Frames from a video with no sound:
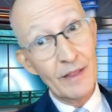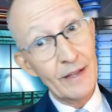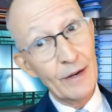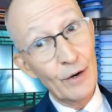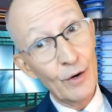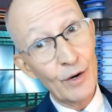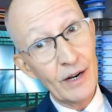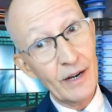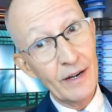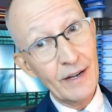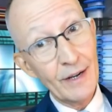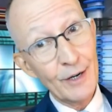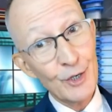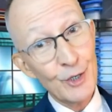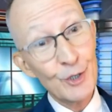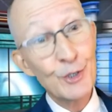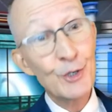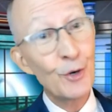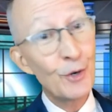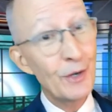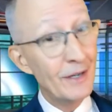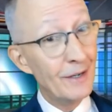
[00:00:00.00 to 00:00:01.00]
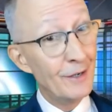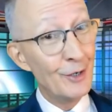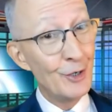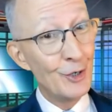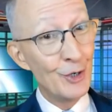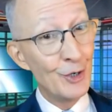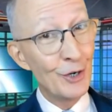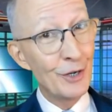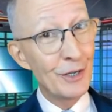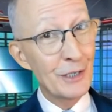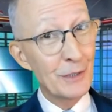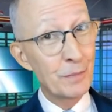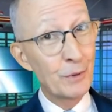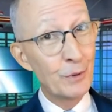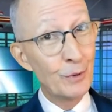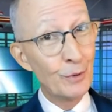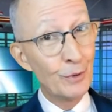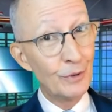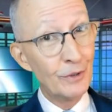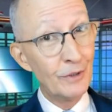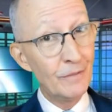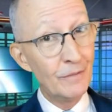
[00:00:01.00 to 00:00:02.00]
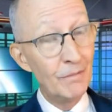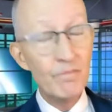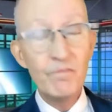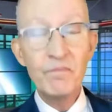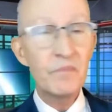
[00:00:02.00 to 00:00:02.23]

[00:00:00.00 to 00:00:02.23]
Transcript: their connections are in John's pool,